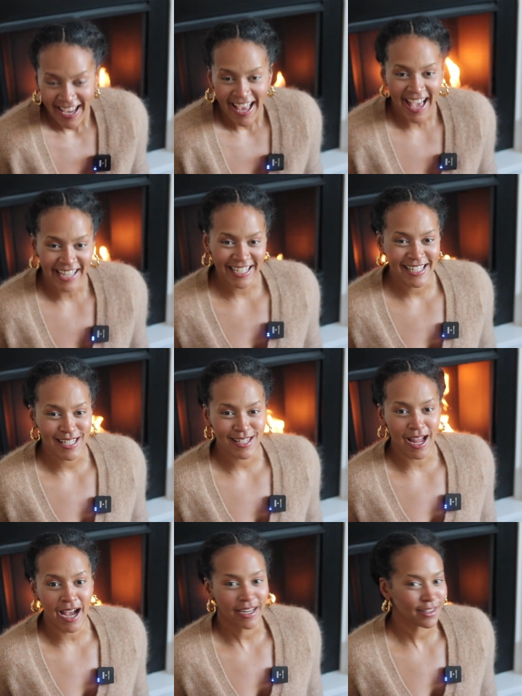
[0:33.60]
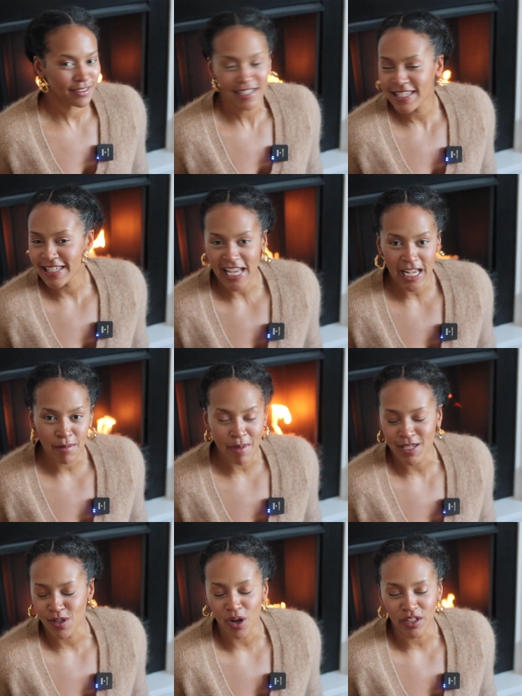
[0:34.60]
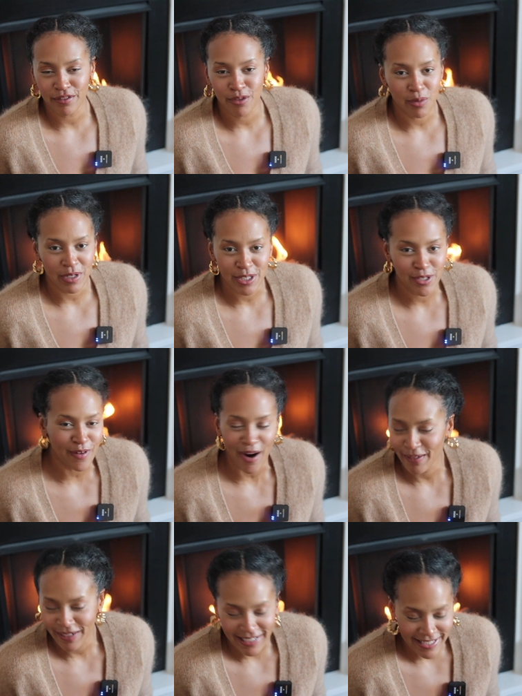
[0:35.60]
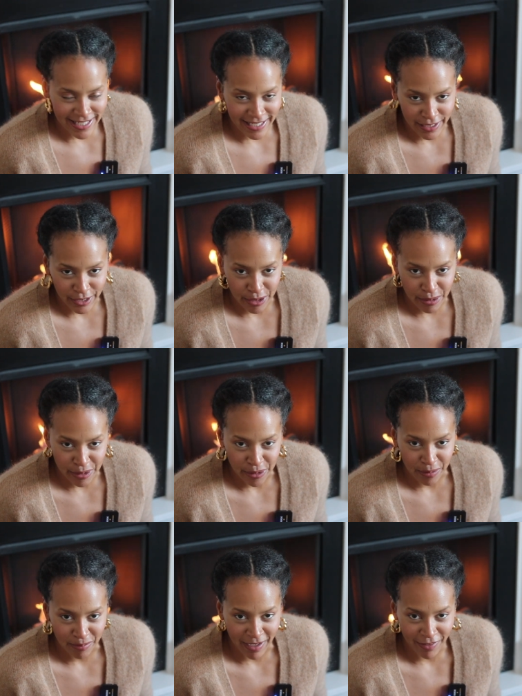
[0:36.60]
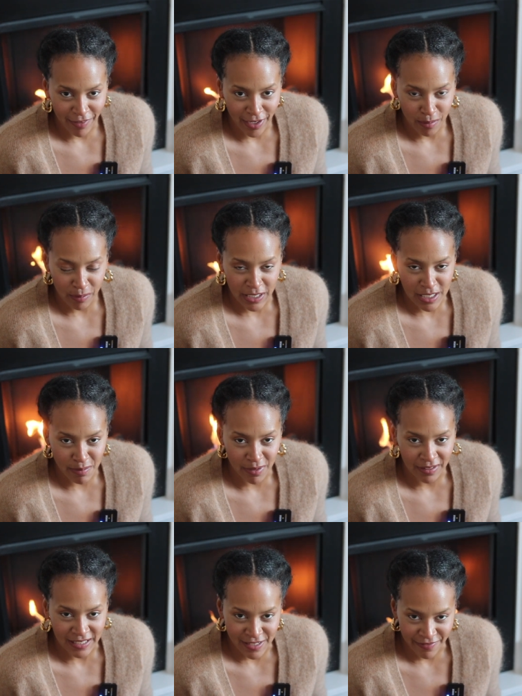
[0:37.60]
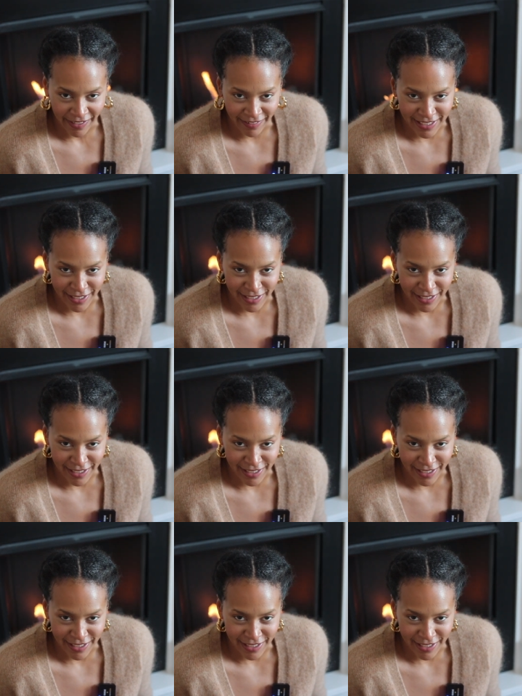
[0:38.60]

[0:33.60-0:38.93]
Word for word: and it is not the same as all of the ones you've already seen on YouTube. My fireplace build is very